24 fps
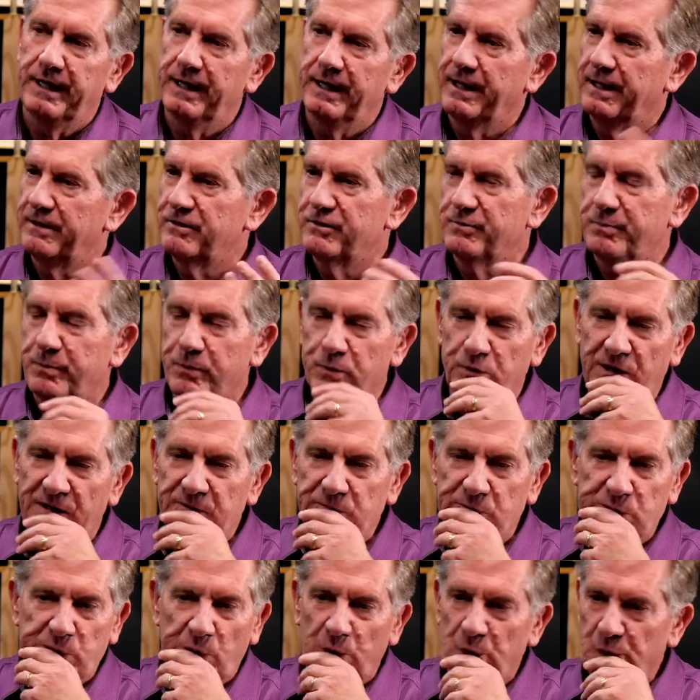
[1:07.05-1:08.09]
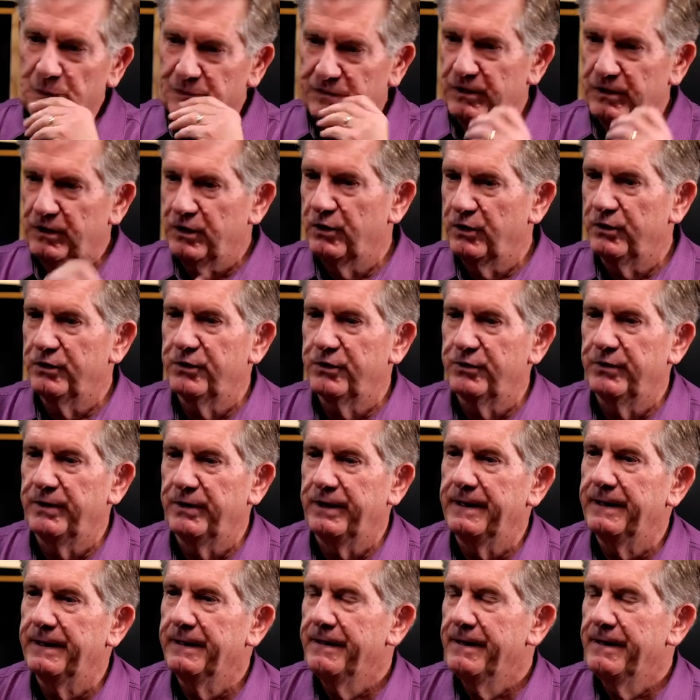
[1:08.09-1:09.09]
I traveled all over the country,